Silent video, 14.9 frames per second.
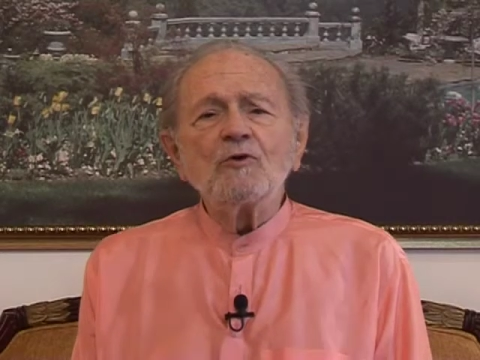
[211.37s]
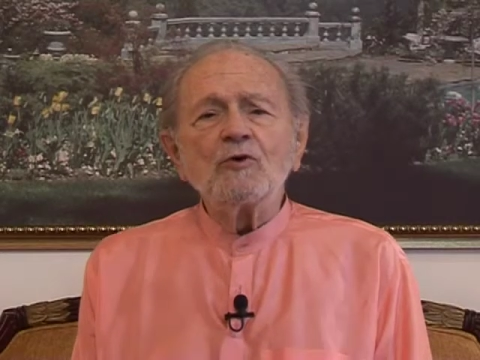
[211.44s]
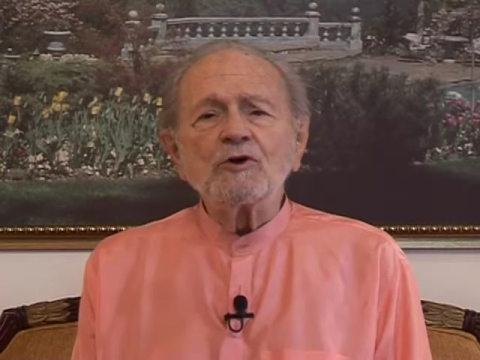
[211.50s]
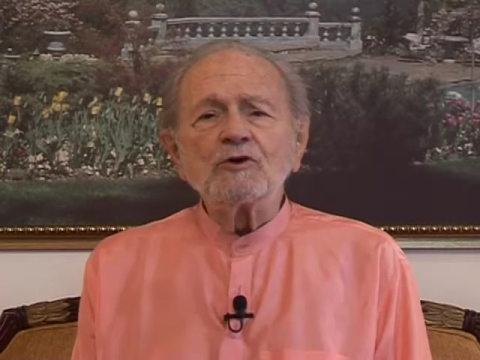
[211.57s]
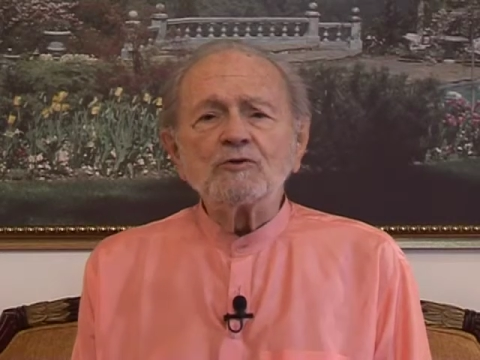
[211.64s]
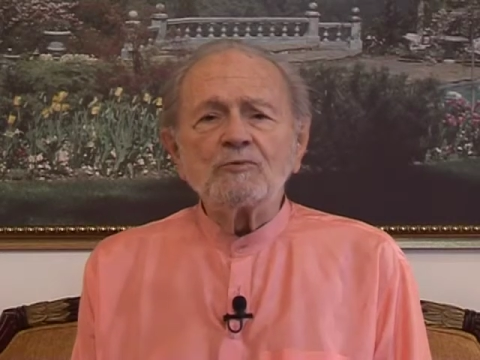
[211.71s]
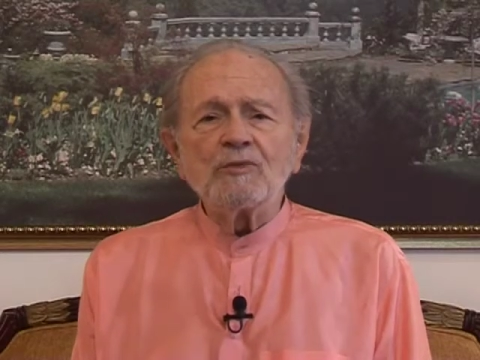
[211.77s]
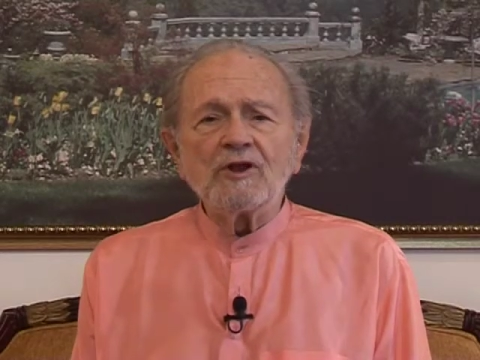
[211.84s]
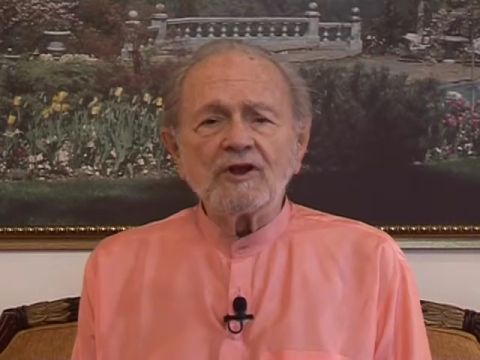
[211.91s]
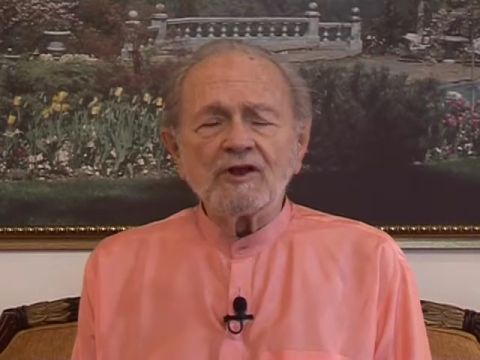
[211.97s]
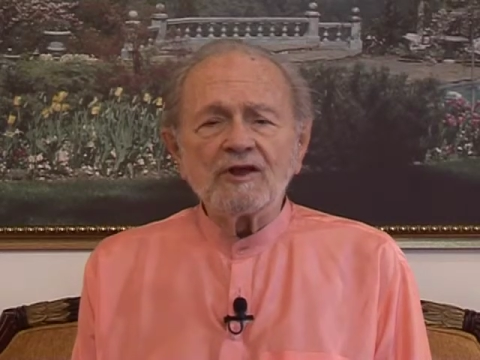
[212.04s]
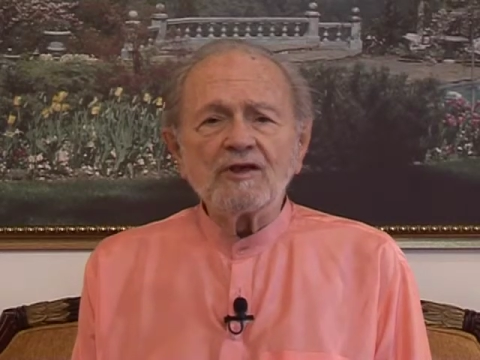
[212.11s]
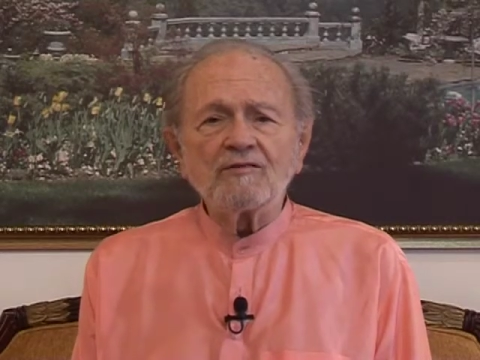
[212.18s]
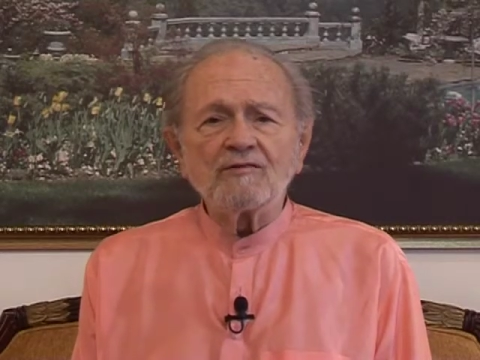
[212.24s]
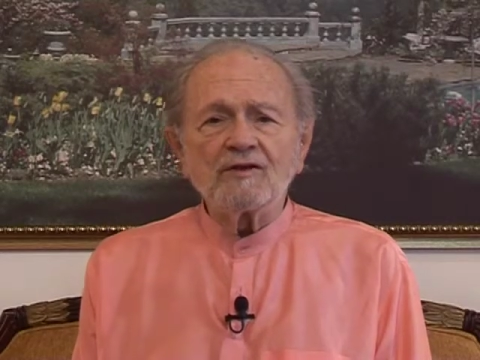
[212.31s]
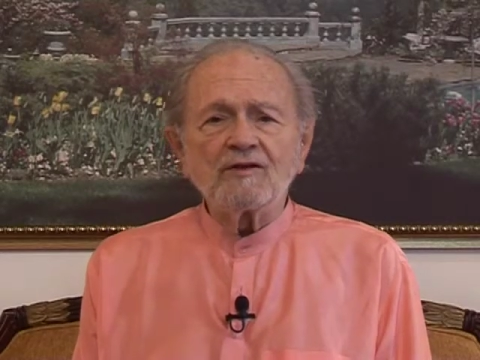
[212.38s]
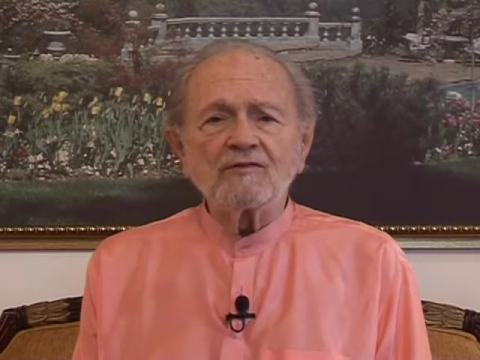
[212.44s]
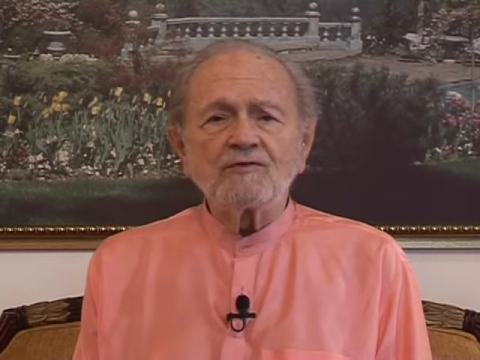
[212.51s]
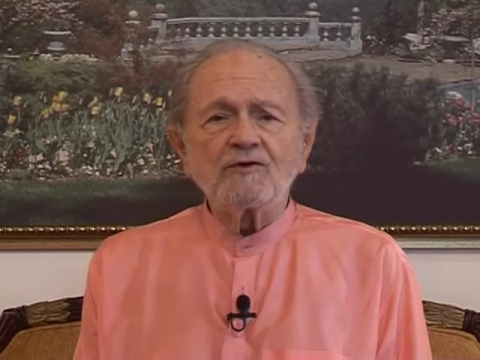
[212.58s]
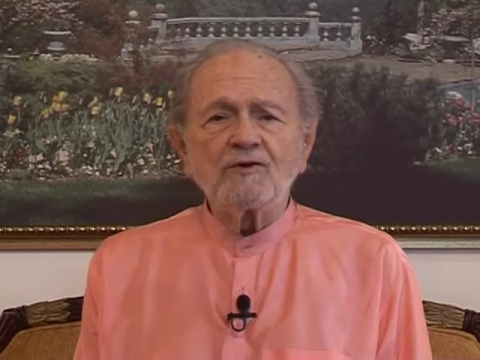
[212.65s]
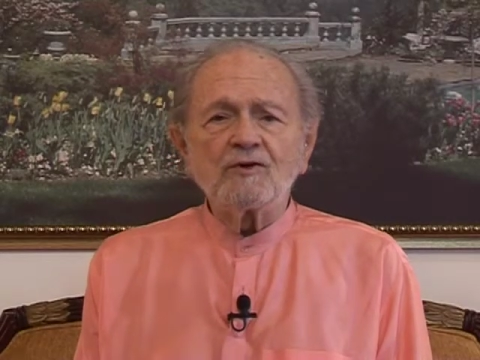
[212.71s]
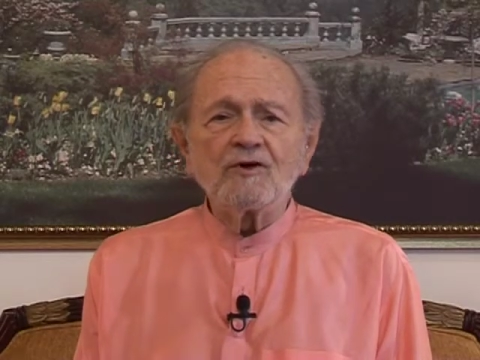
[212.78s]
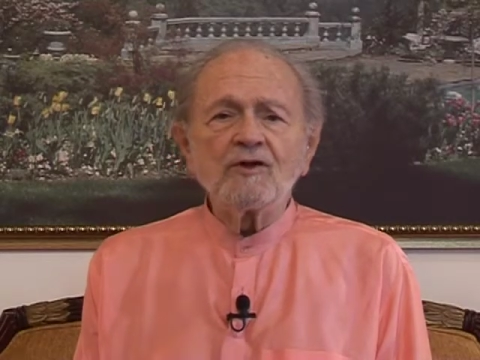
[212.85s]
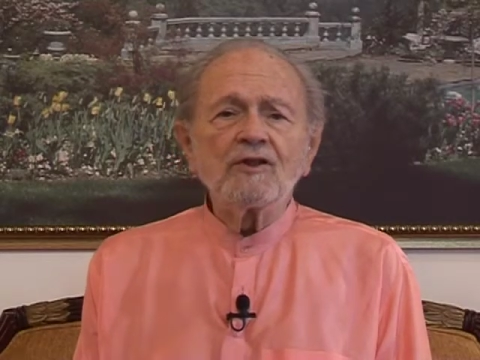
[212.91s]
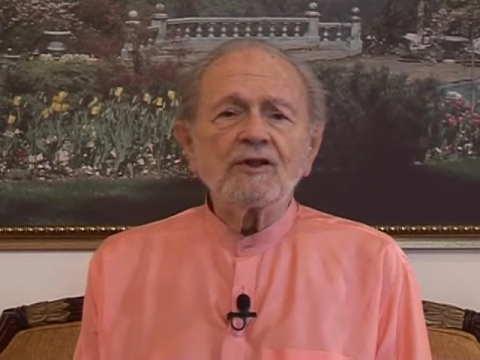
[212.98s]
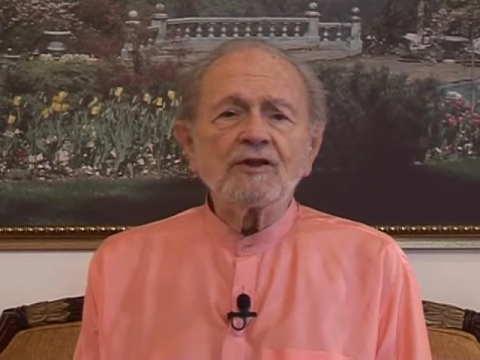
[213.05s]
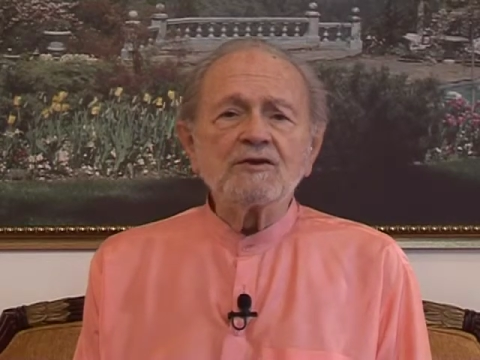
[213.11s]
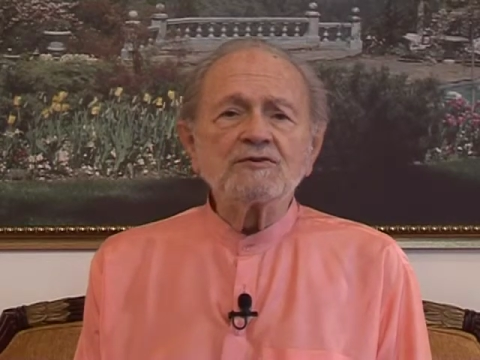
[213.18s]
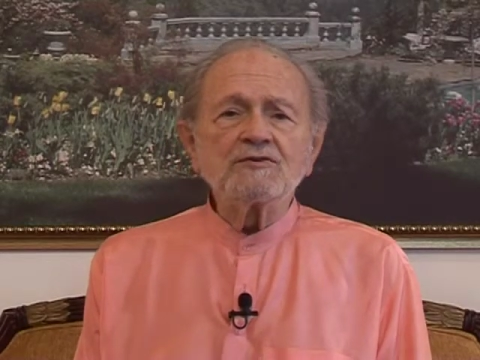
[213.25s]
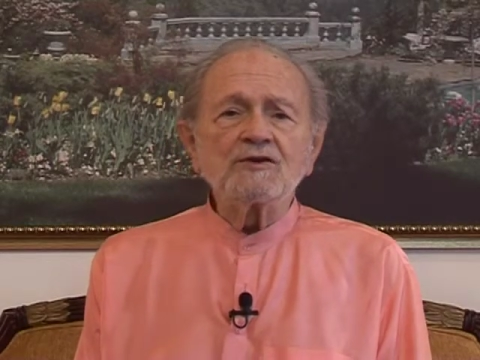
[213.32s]
What you believe, after all,
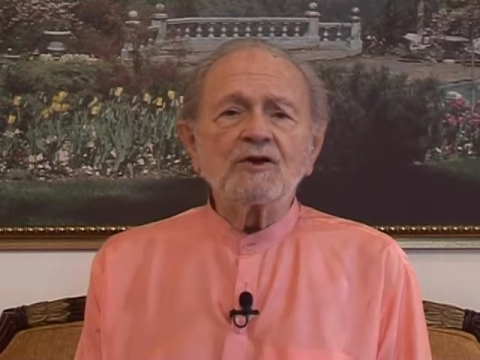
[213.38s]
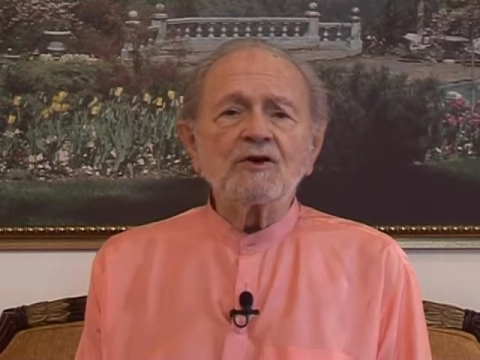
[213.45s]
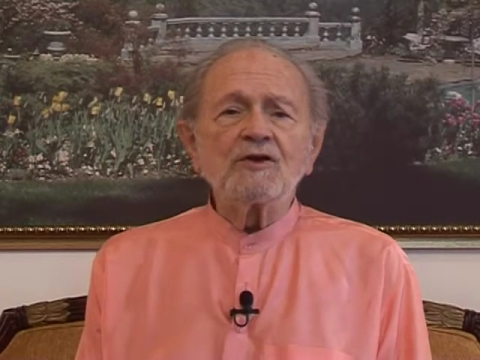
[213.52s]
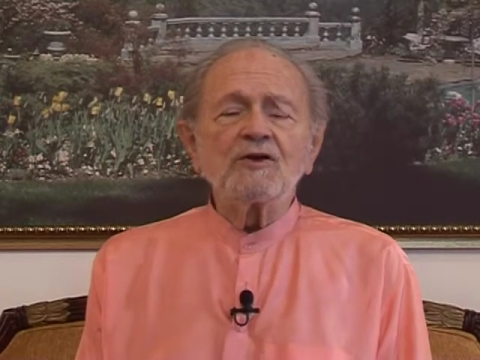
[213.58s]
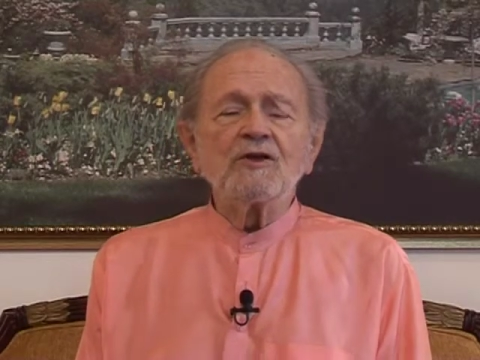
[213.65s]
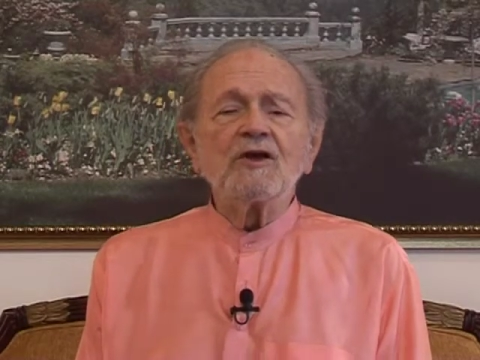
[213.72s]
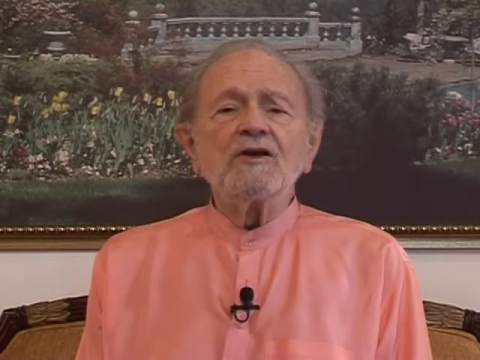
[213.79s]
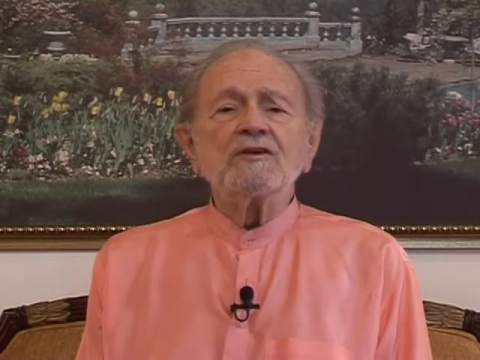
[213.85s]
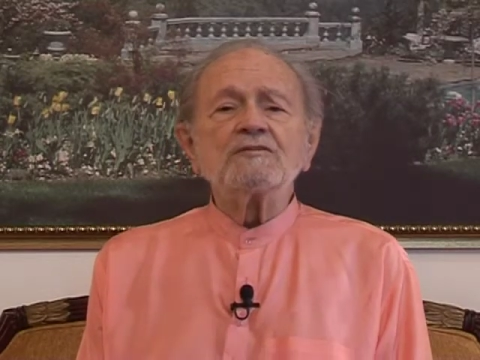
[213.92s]
they used to call,